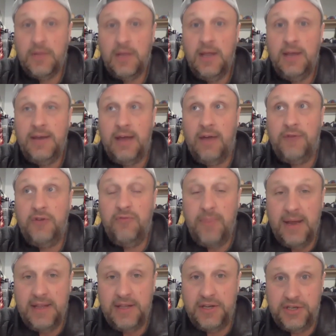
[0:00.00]
Now, if you've
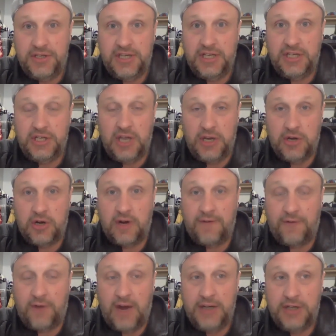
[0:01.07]
made a decision that you're going to
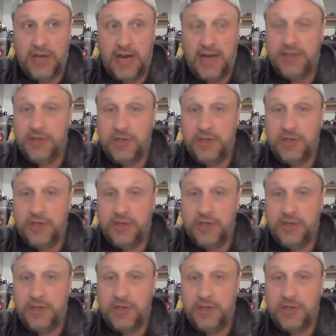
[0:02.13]
franchise,